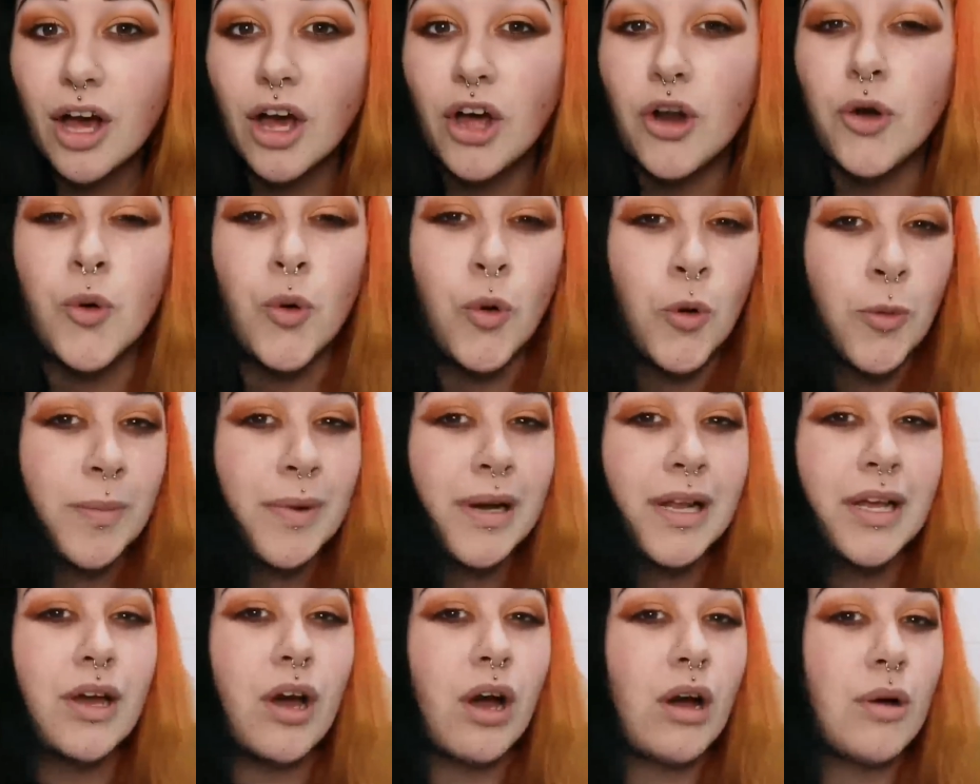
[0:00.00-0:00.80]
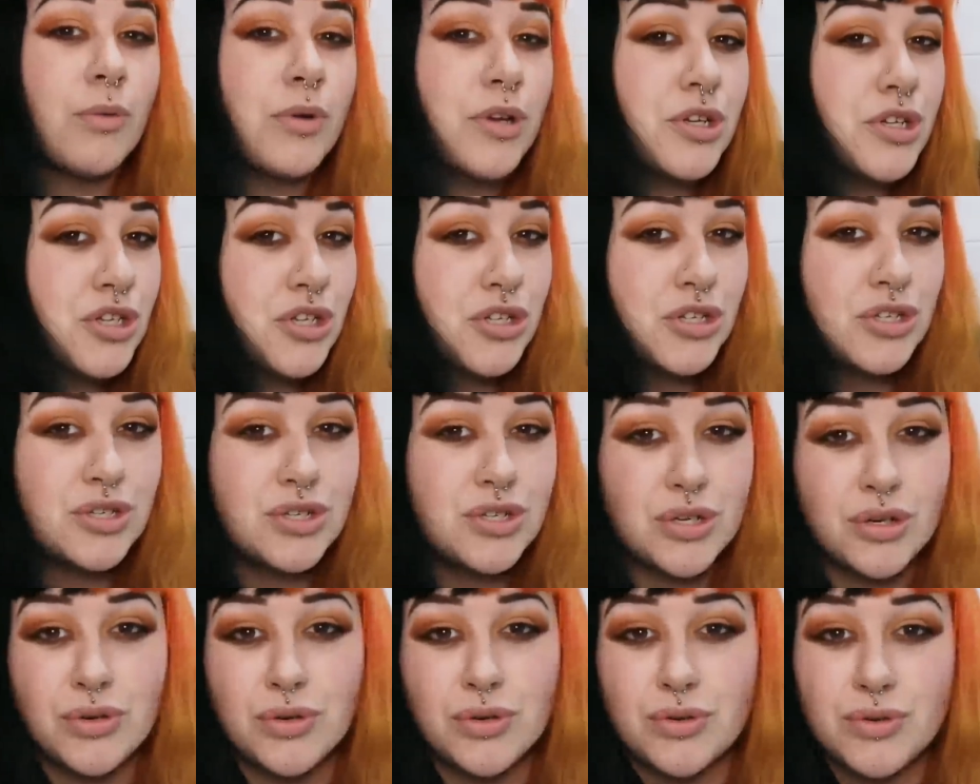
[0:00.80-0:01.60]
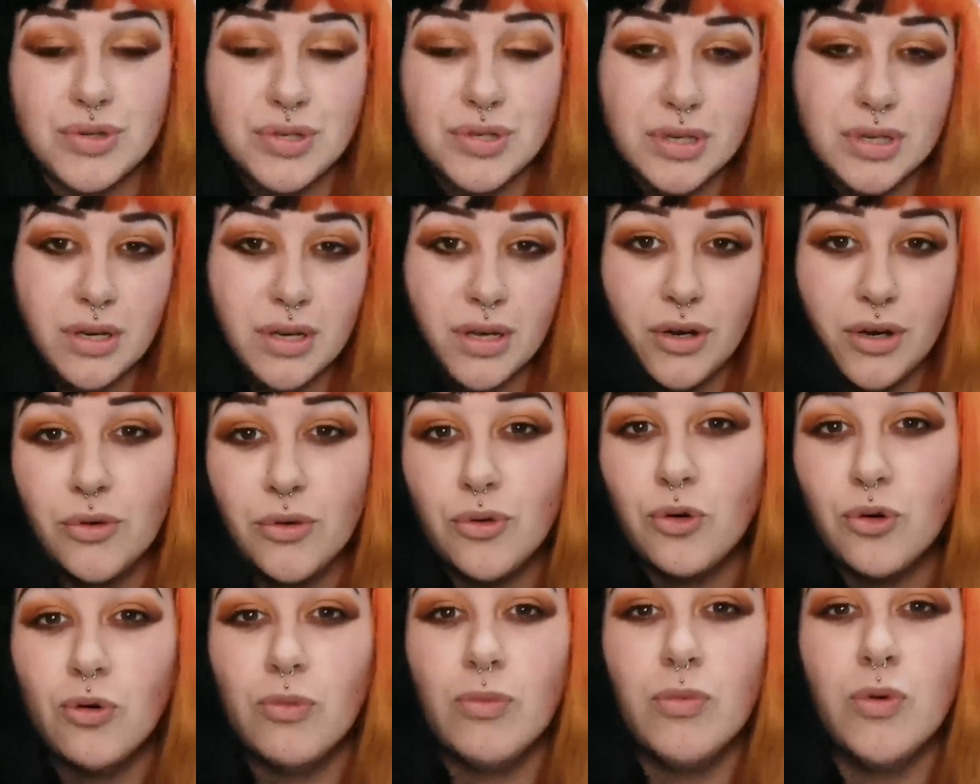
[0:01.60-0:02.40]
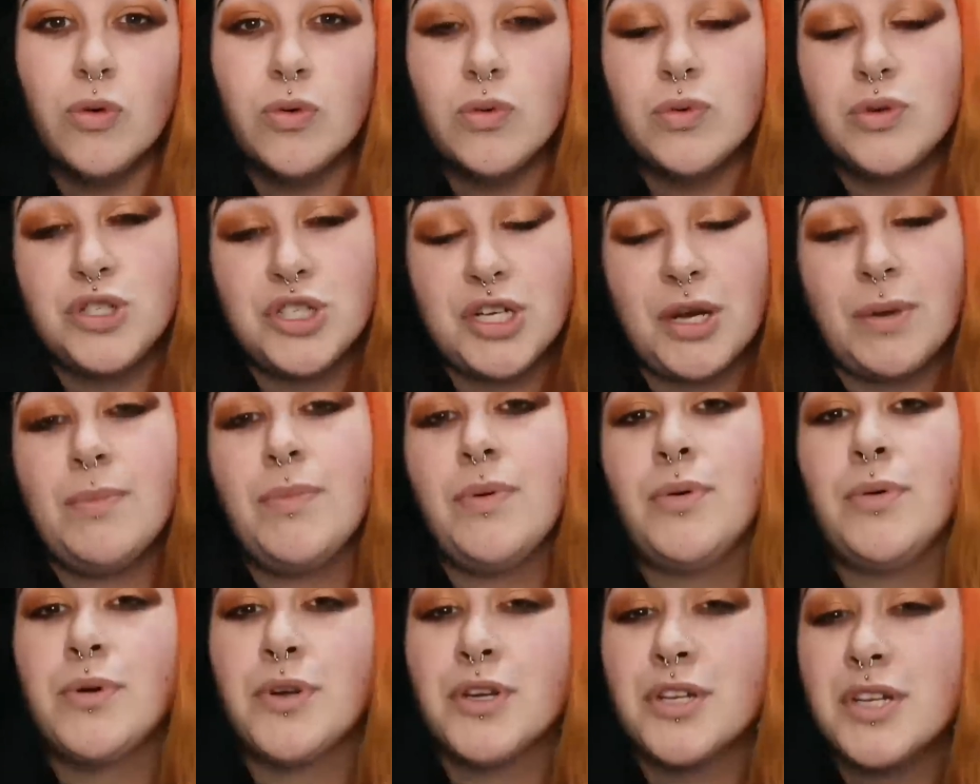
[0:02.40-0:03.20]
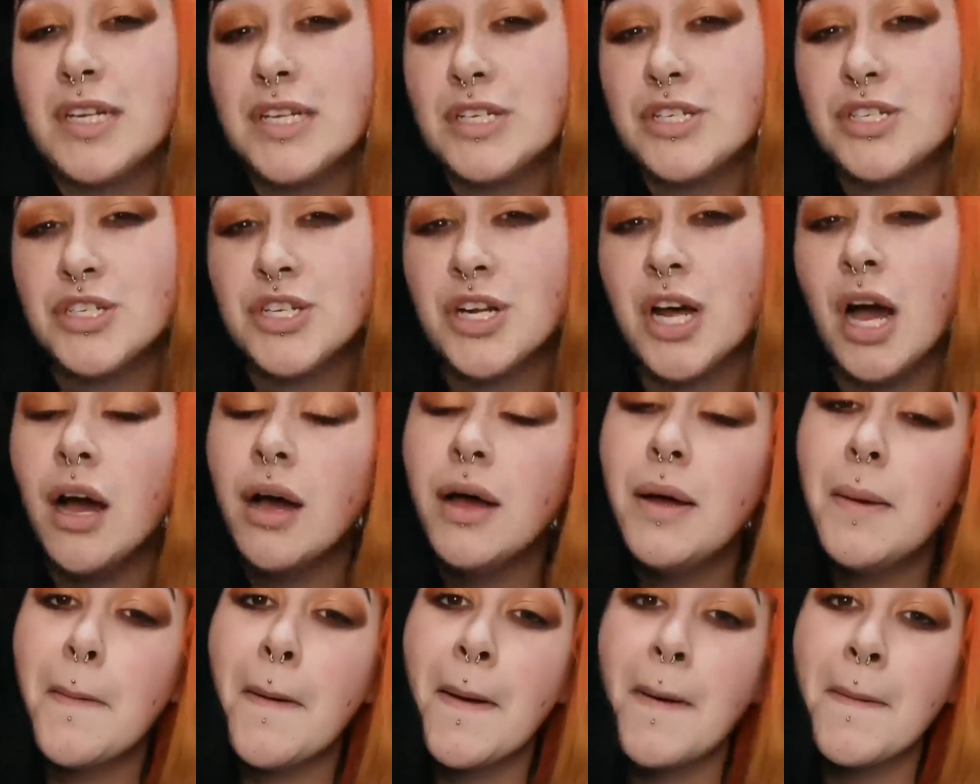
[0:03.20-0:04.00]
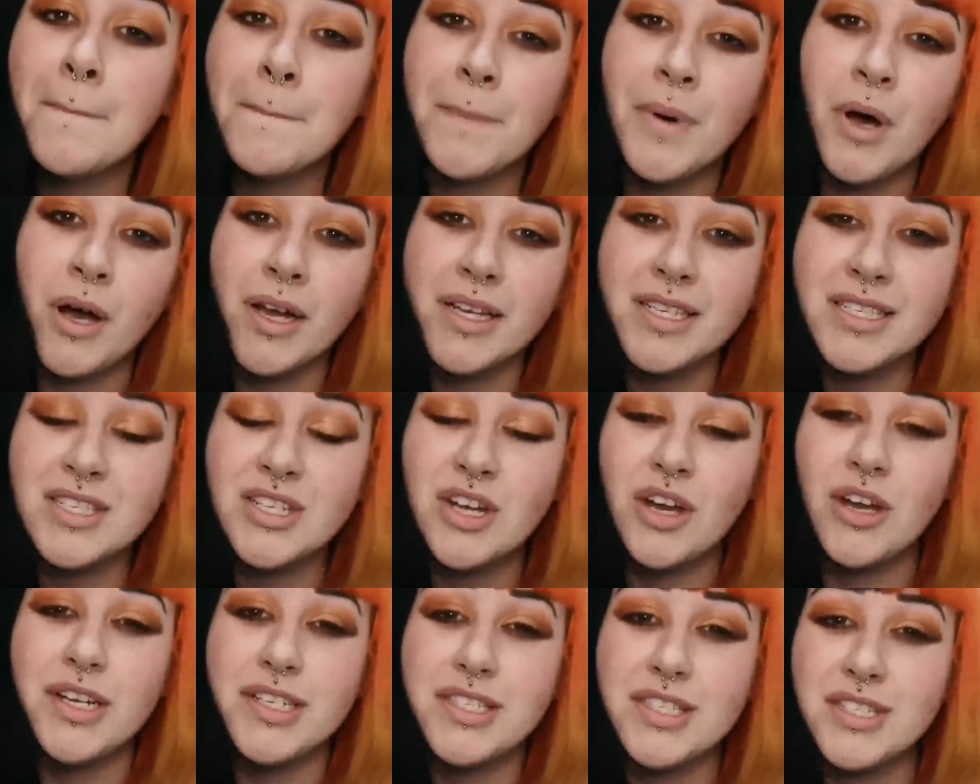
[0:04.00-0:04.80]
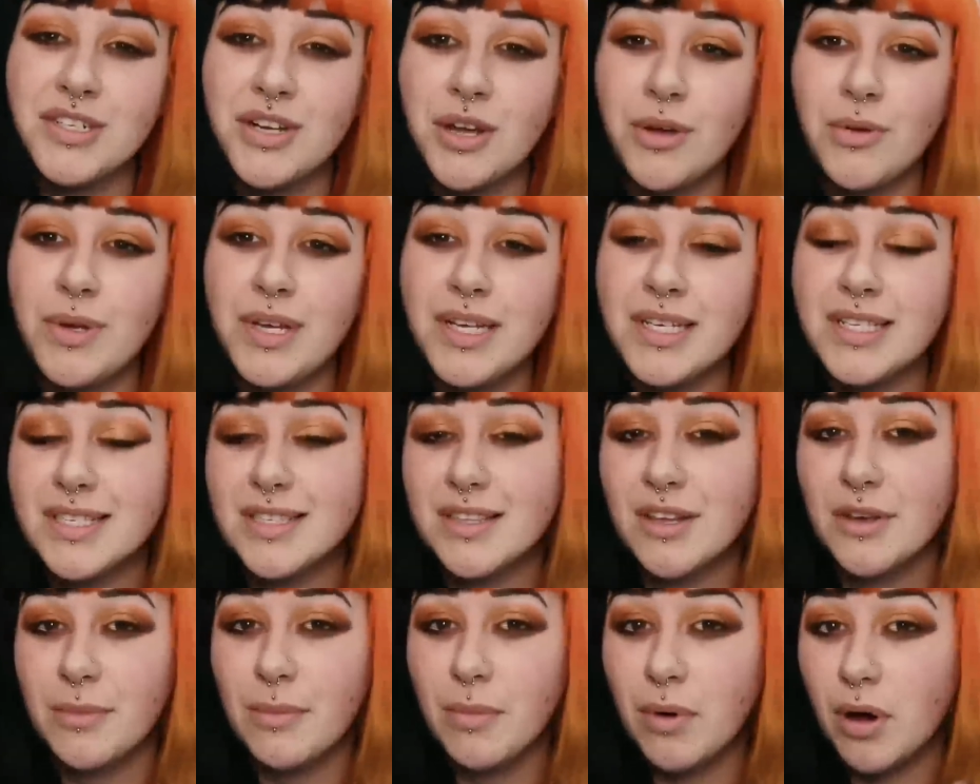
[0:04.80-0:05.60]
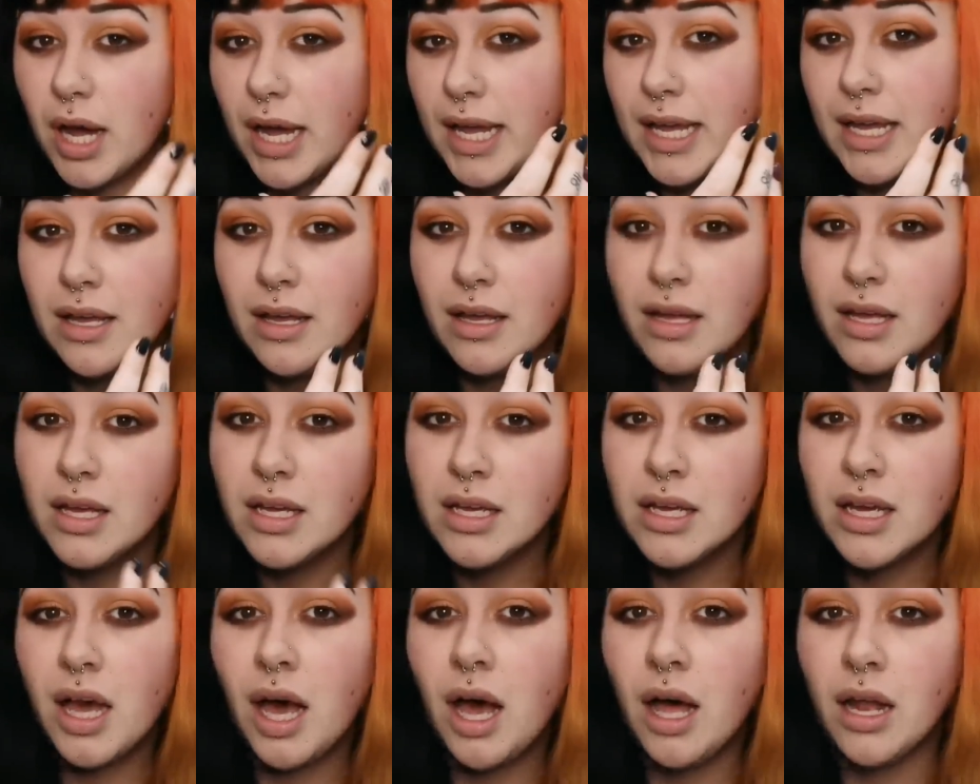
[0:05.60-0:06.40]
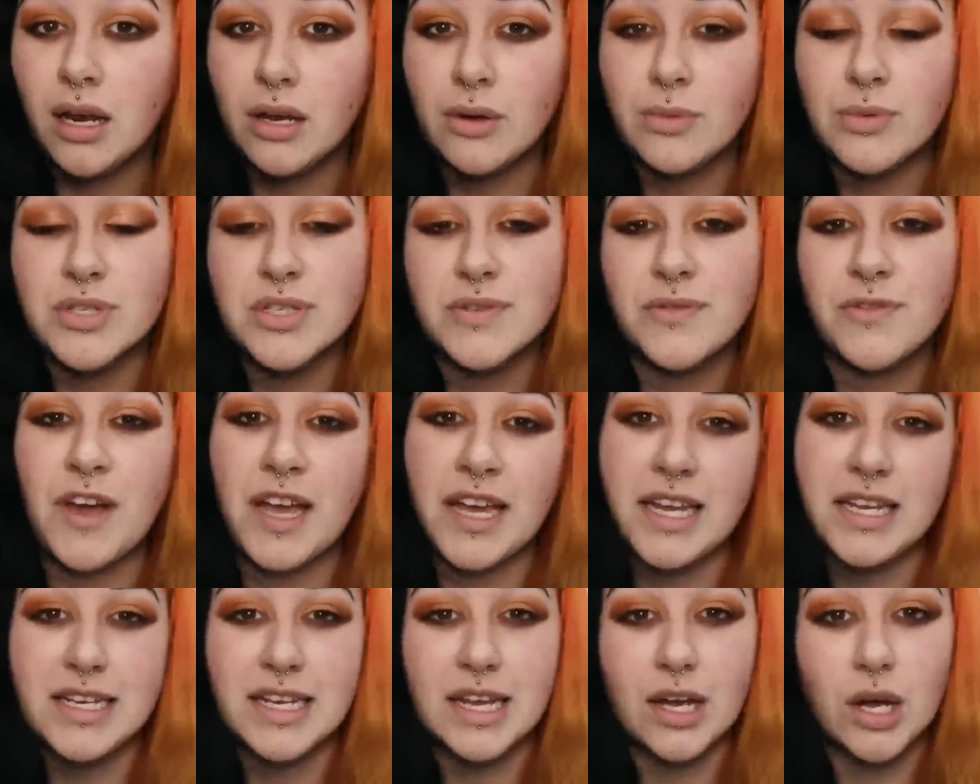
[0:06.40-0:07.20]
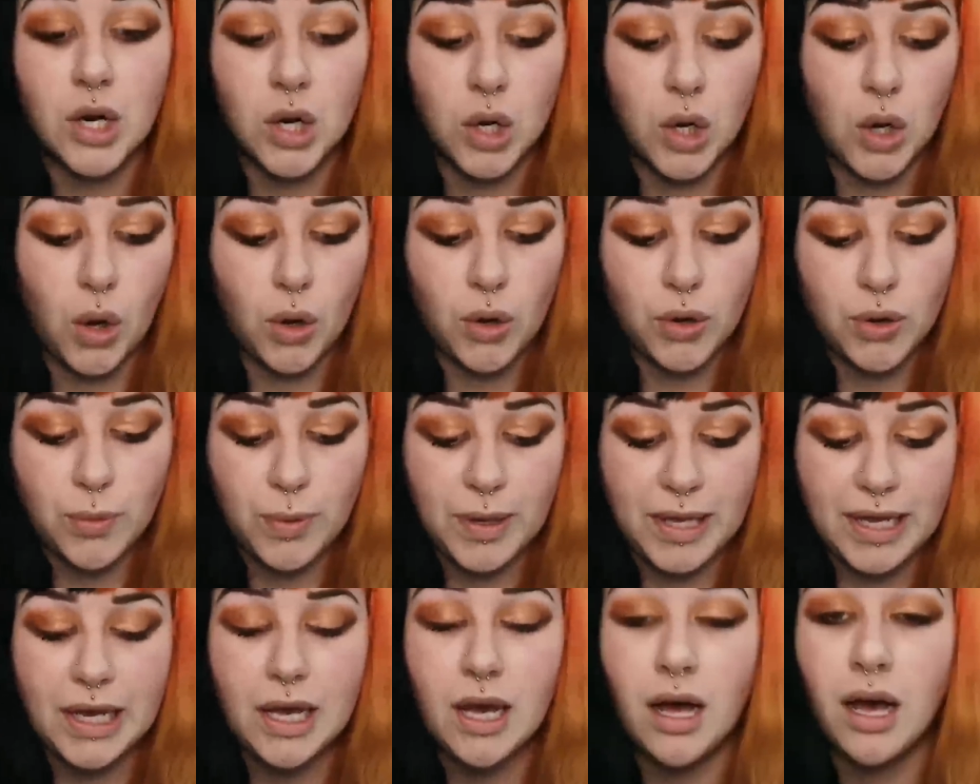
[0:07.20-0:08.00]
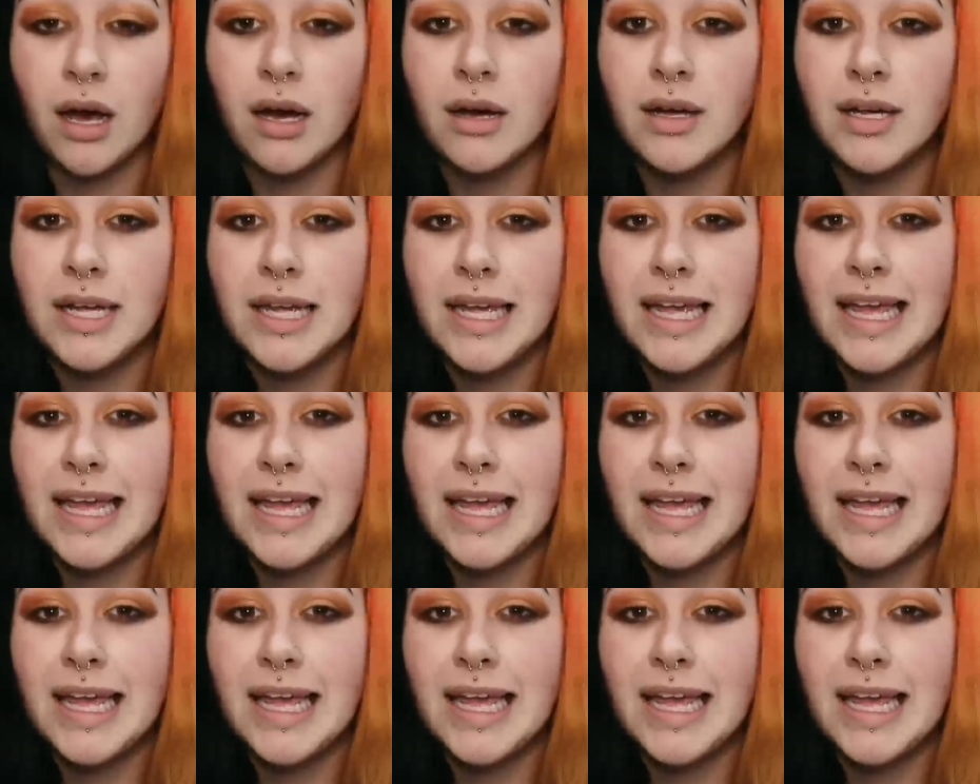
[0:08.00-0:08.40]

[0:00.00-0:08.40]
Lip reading: Normally I would just use a normal shampoo and conditioner, but I started to notice that my colour was fading a lot quicker,